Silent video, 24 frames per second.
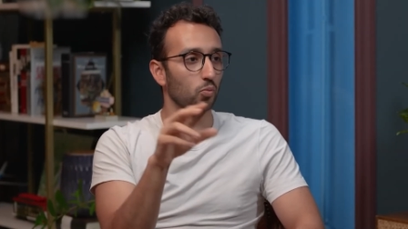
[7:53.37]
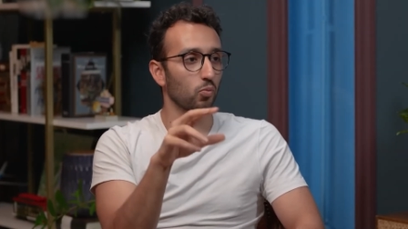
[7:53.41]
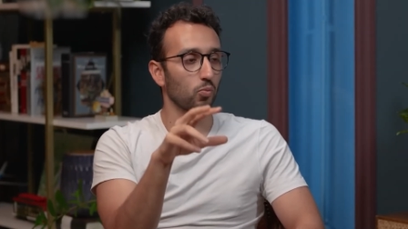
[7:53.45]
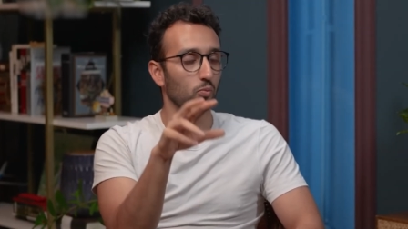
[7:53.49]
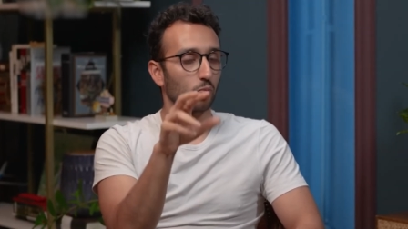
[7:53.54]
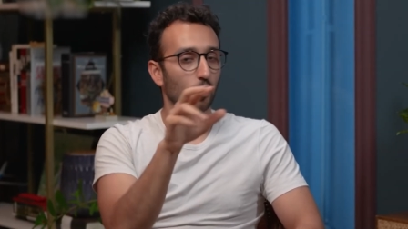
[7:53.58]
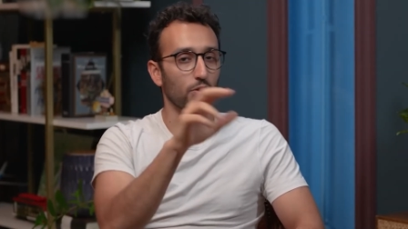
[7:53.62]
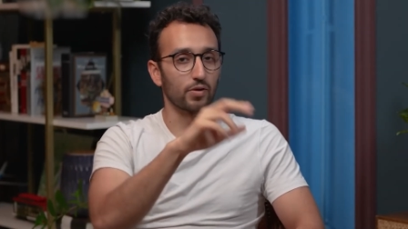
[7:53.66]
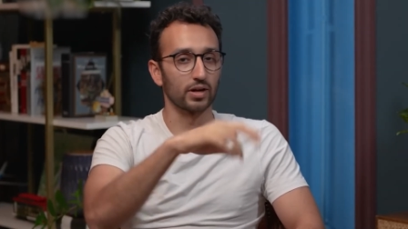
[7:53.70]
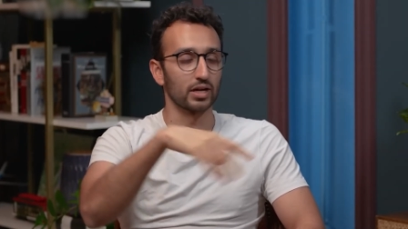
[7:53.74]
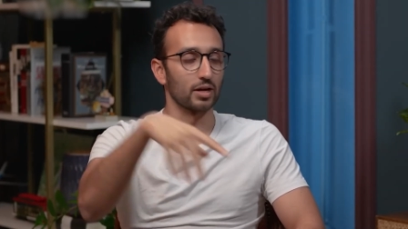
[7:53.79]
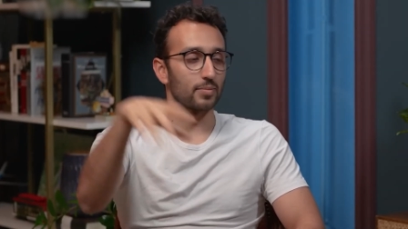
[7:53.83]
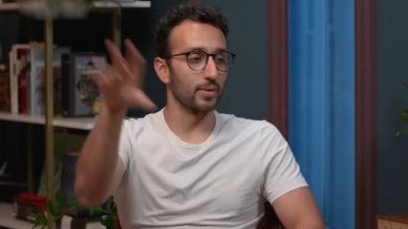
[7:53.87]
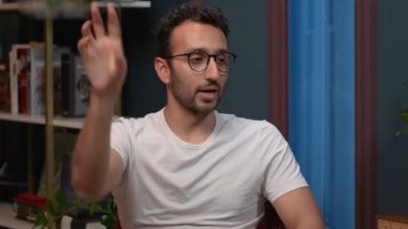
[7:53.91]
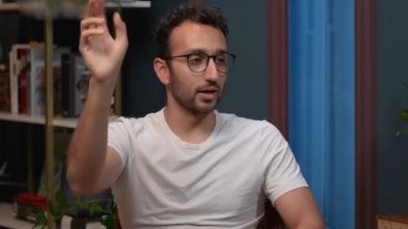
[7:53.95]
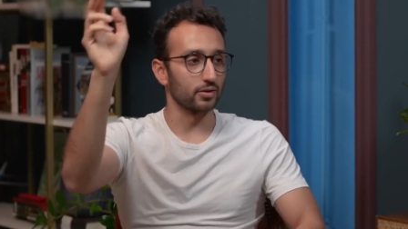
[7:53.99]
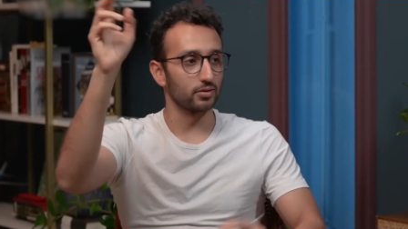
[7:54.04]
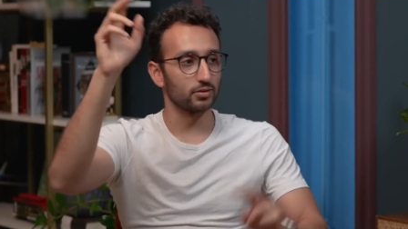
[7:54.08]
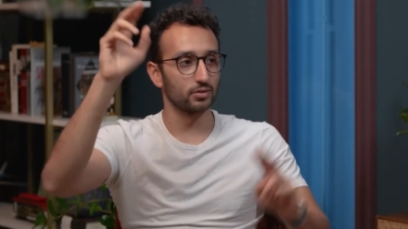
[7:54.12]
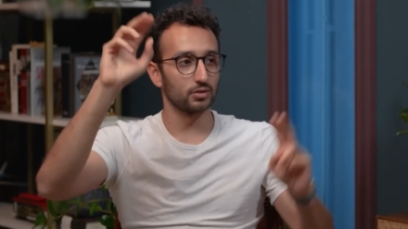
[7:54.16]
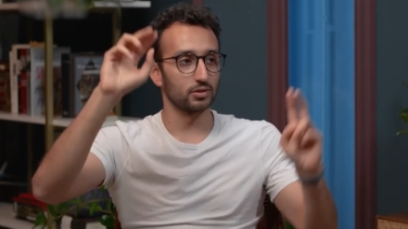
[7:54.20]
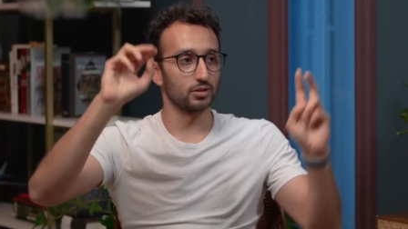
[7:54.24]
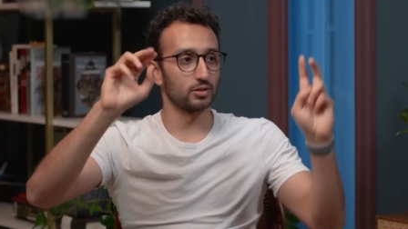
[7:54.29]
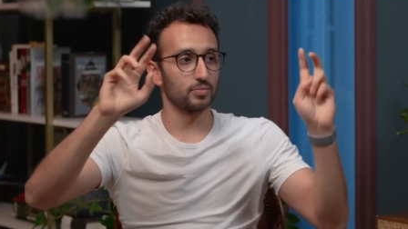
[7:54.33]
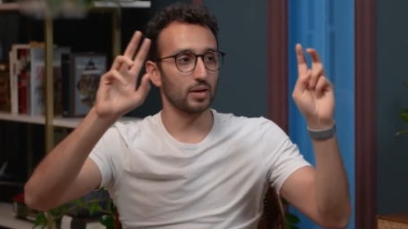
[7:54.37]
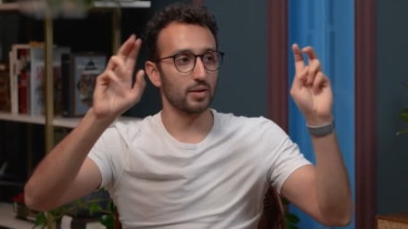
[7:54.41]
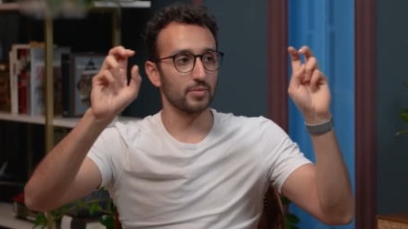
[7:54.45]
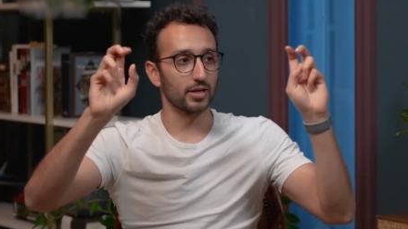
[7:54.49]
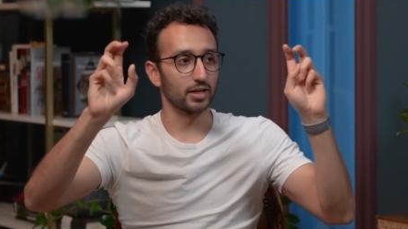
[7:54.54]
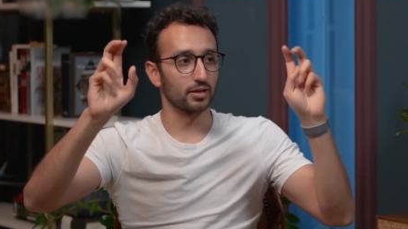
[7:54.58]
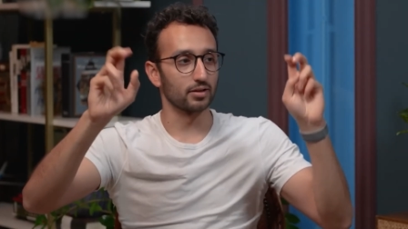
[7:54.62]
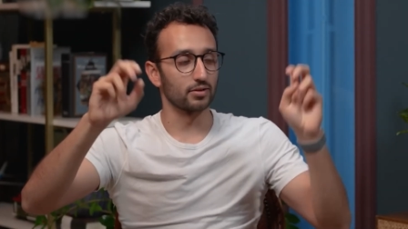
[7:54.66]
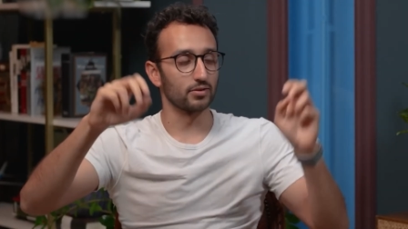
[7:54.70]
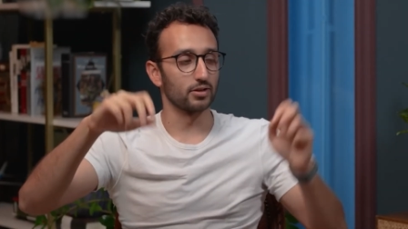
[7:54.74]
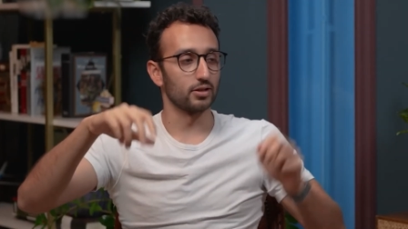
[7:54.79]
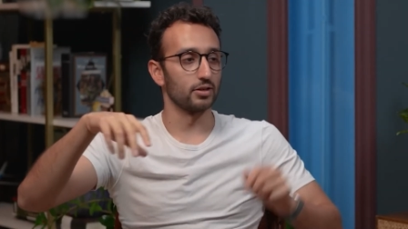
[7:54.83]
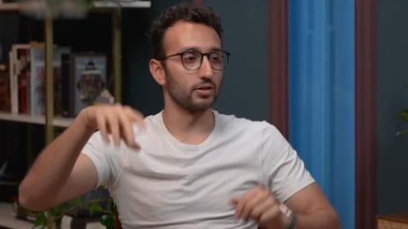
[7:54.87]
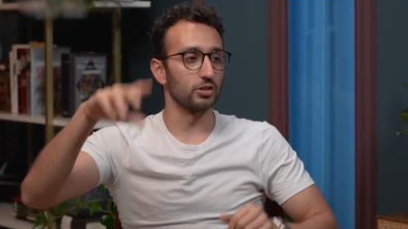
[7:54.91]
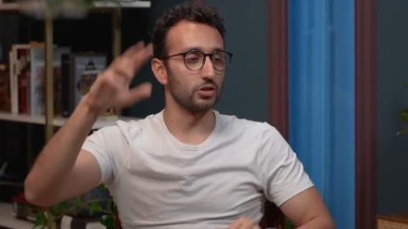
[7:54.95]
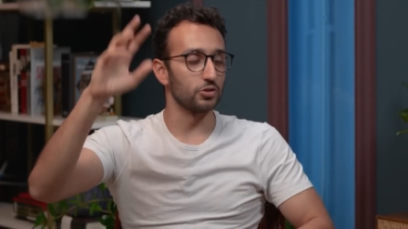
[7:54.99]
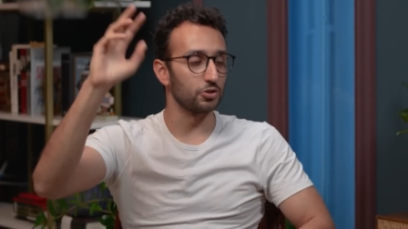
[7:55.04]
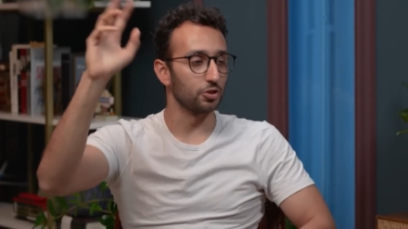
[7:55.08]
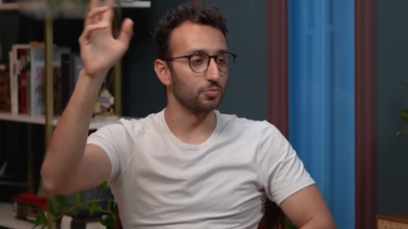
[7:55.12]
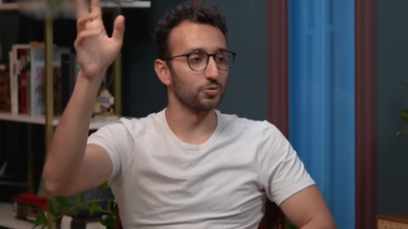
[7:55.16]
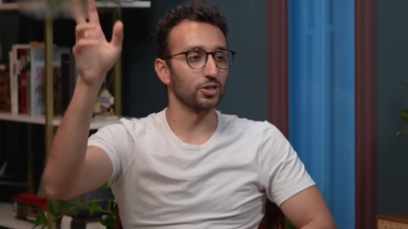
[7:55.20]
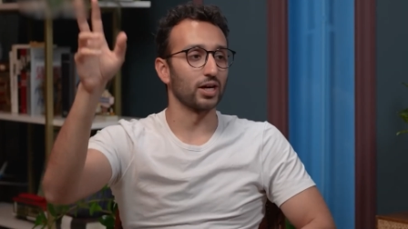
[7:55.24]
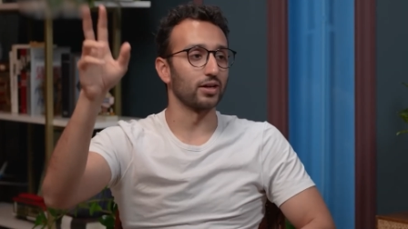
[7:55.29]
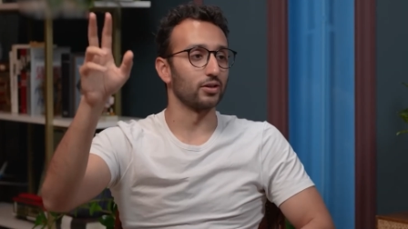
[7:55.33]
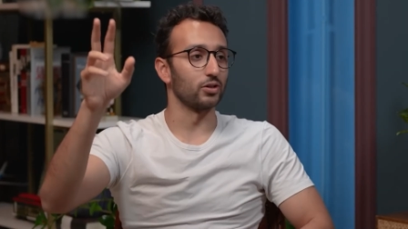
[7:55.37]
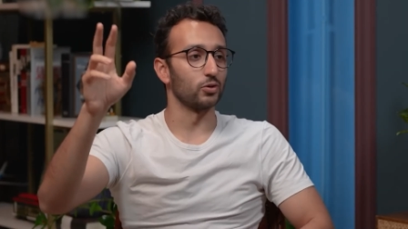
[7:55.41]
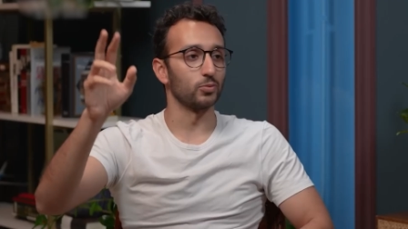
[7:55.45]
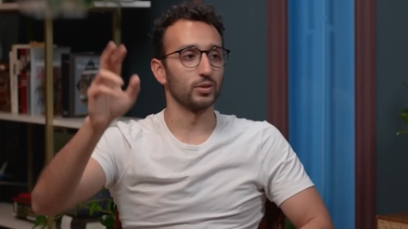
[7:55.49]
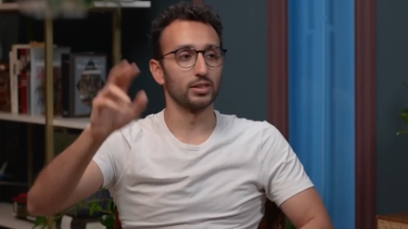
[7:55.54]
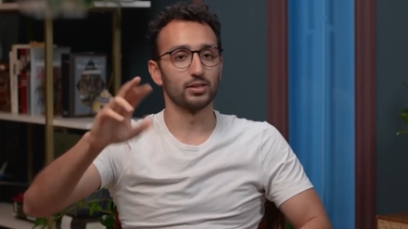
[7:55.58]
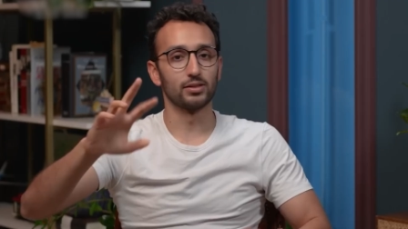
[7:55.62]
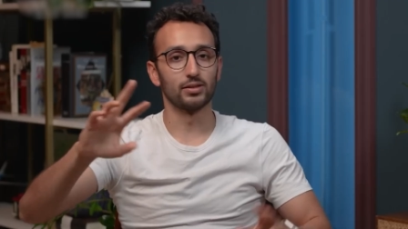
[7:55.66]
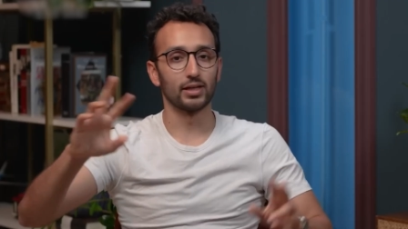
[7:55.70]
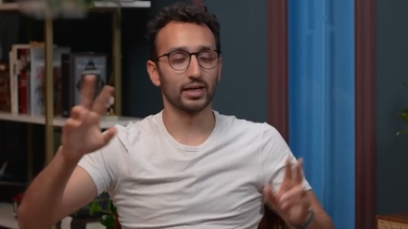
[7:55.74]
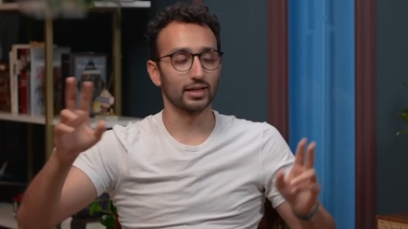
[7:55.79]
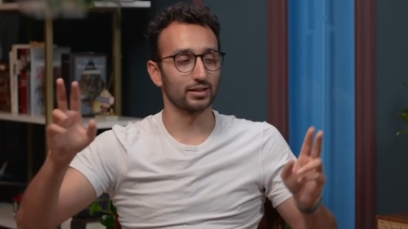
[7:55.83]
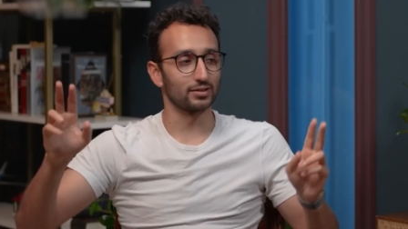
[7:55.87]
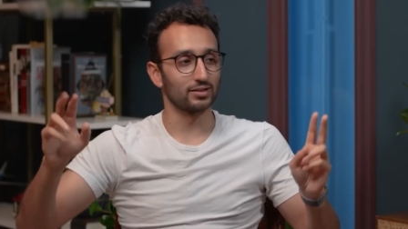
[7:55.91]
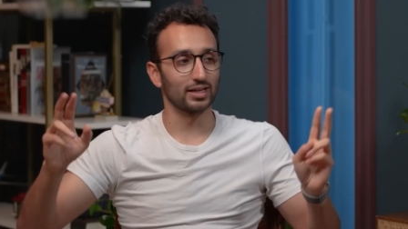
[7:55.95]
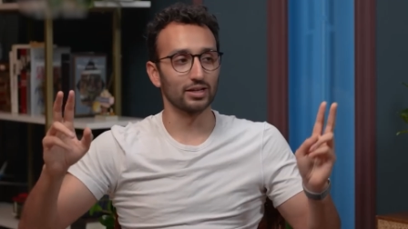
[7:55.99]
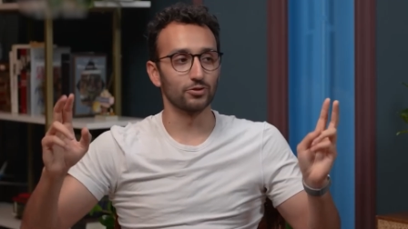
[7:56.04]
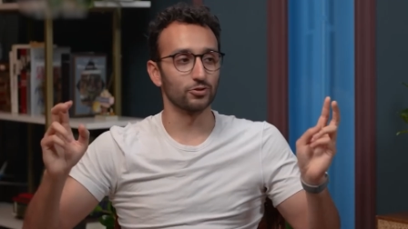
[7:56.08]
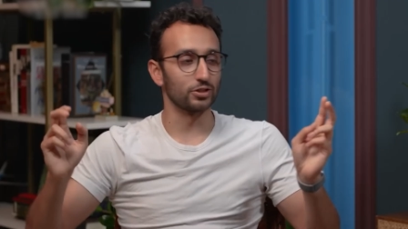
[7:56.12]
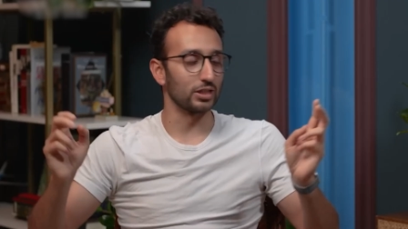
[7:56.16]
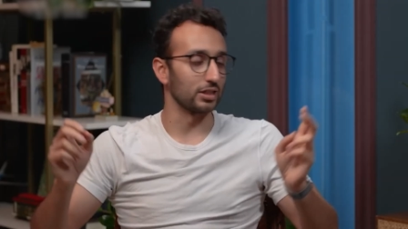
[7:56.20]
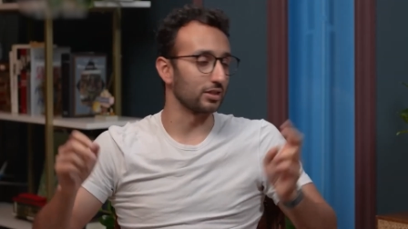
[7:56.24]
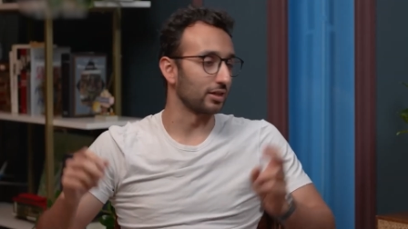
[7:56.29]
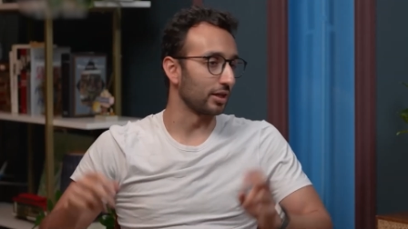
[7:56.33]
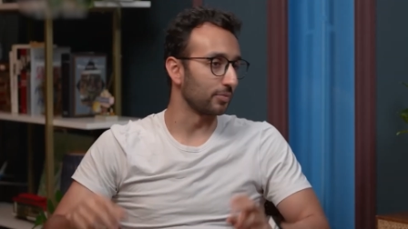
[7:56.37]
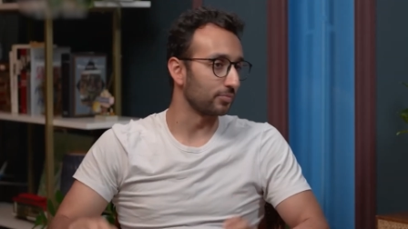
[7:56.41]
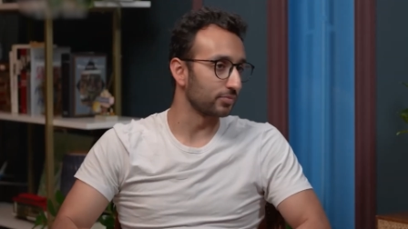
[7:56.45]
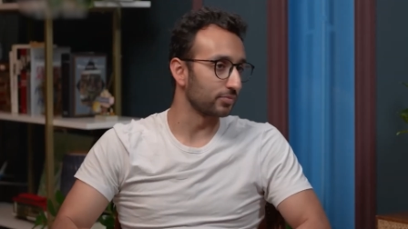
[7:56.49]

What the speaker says: worrying about spanning the YouTube channel with like salesy type